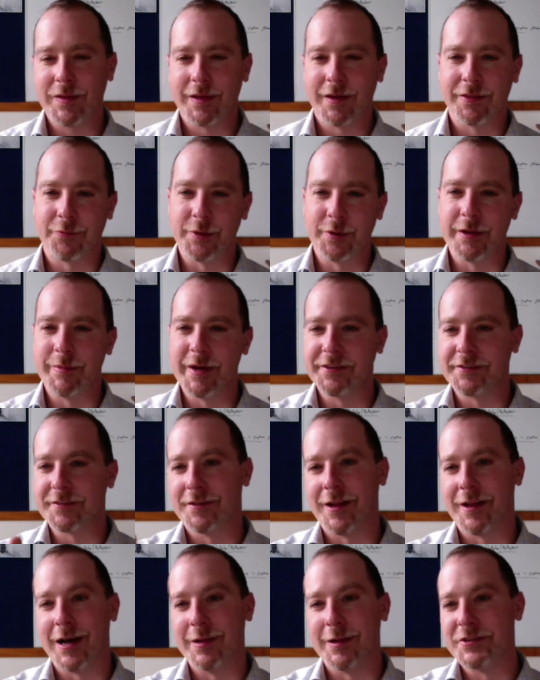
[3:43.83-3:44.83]
a
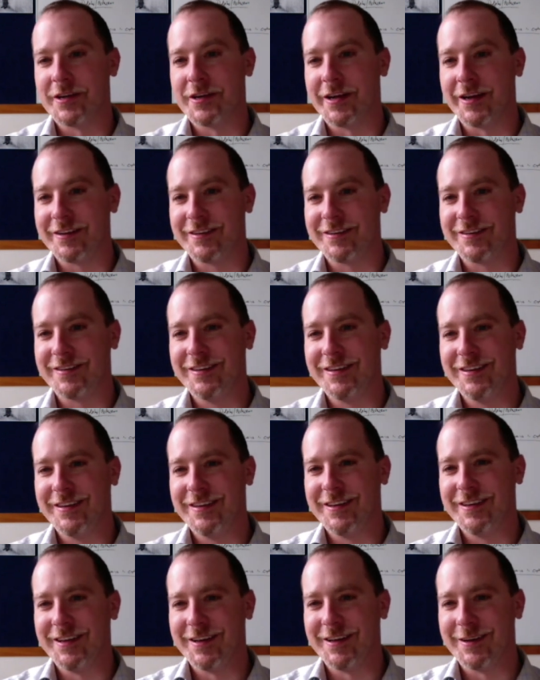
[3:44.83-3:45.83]
three-dimensional object
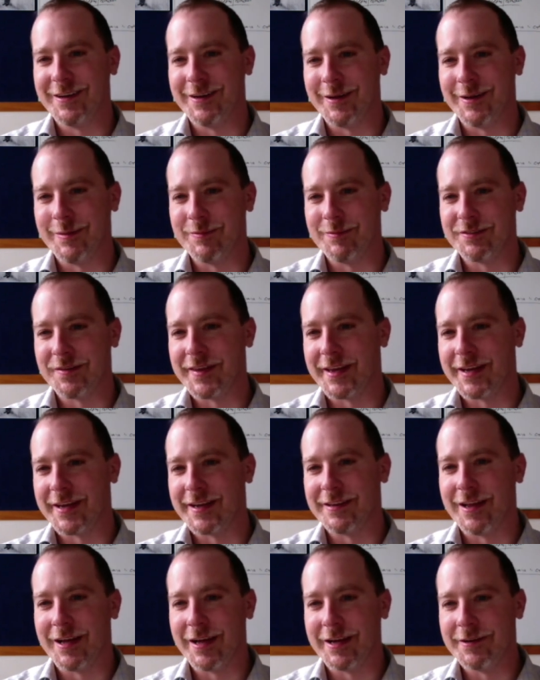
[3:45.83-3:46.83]
so that it
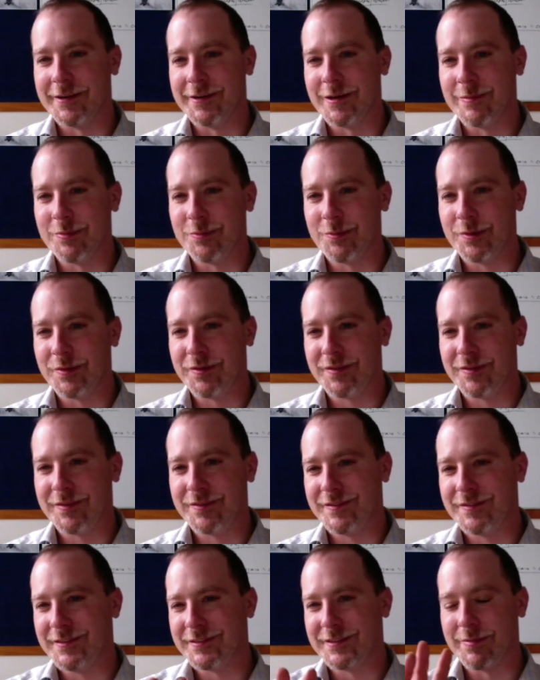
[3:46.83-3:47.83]
lined up with
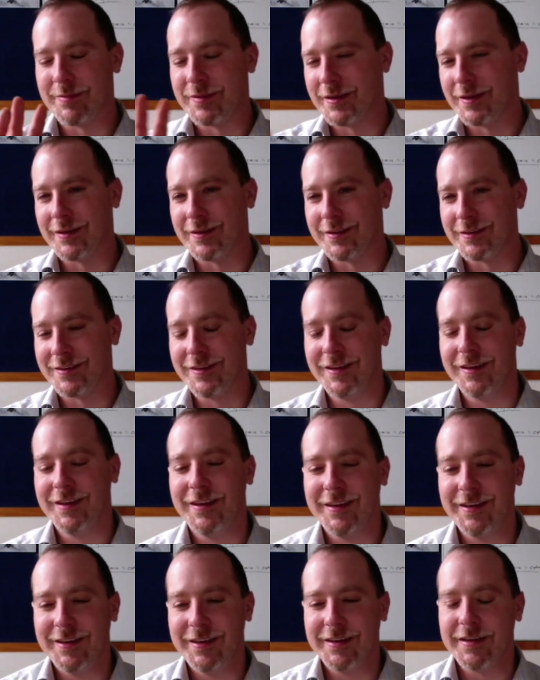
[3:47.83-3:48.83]
something.
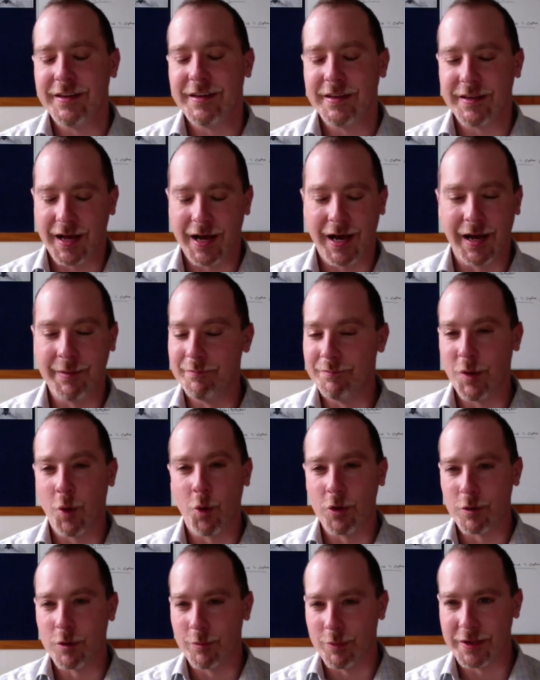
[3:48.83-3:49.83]
I'm
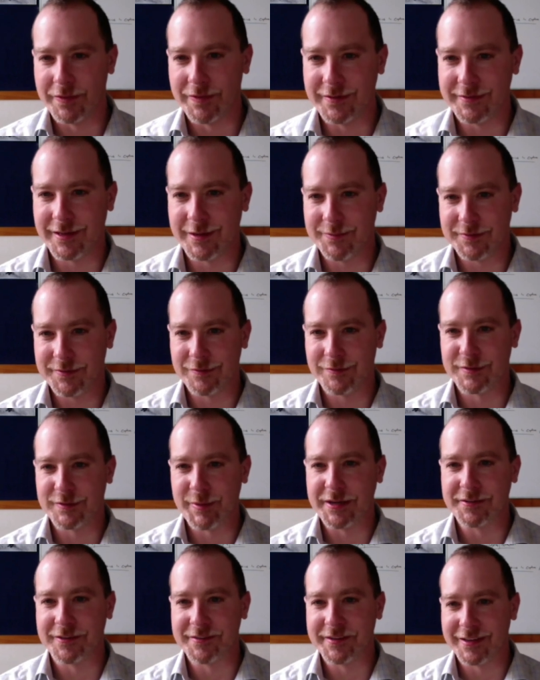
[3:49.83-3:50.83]
horrible at these types of
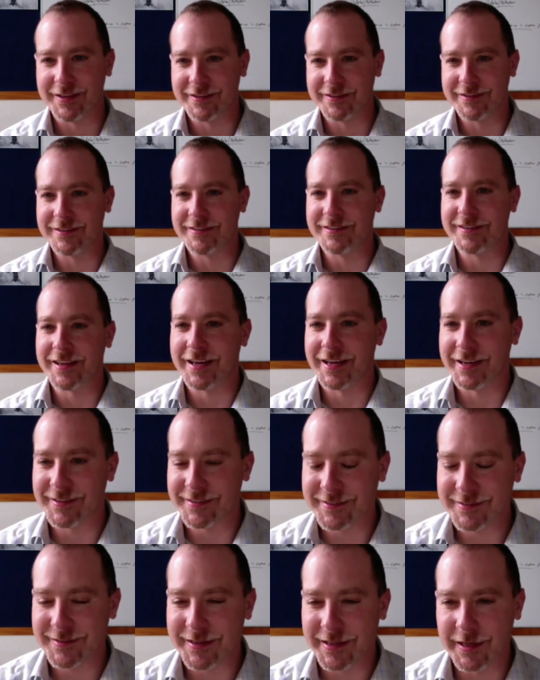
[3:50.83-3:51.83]
spatial intelligence
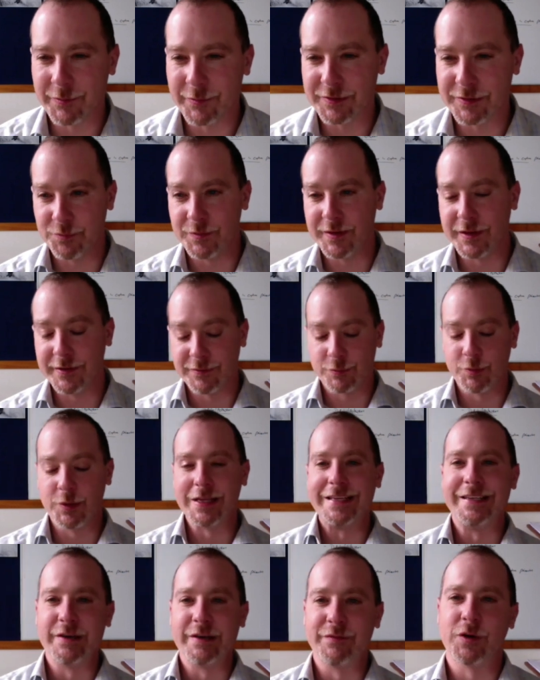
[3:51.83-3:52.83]
tasks, and these were really
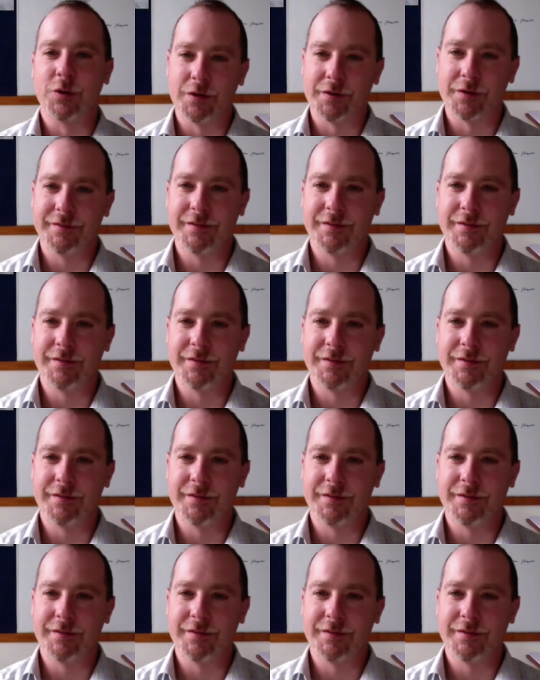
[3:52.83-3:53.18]
difficult